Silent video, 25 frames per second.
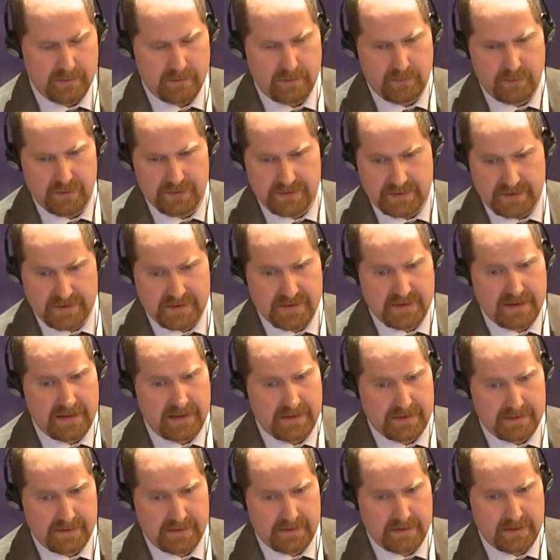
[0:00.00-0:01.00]
was
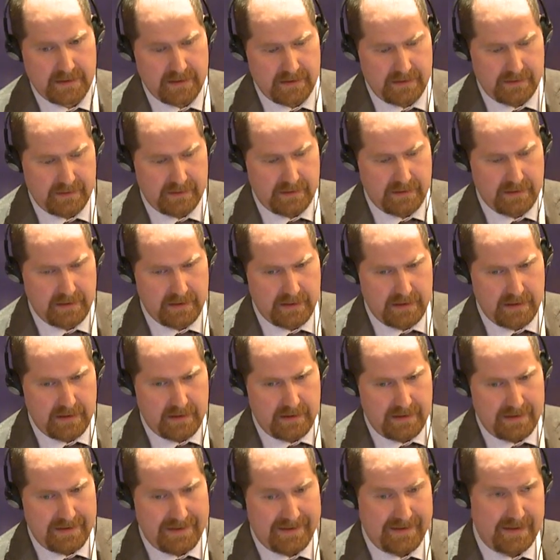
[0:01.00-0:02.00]
discussed
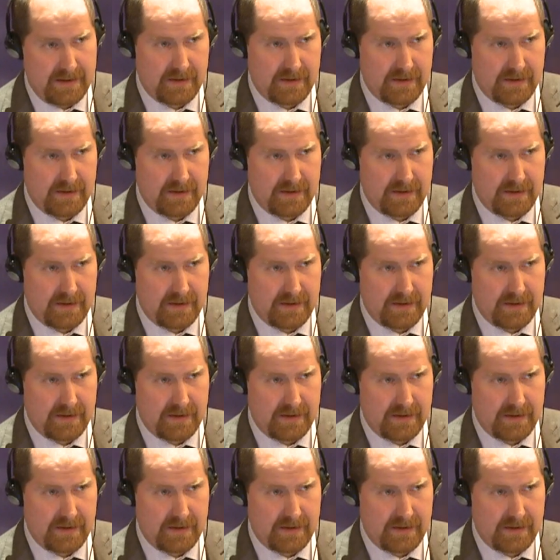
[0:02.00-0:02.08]
and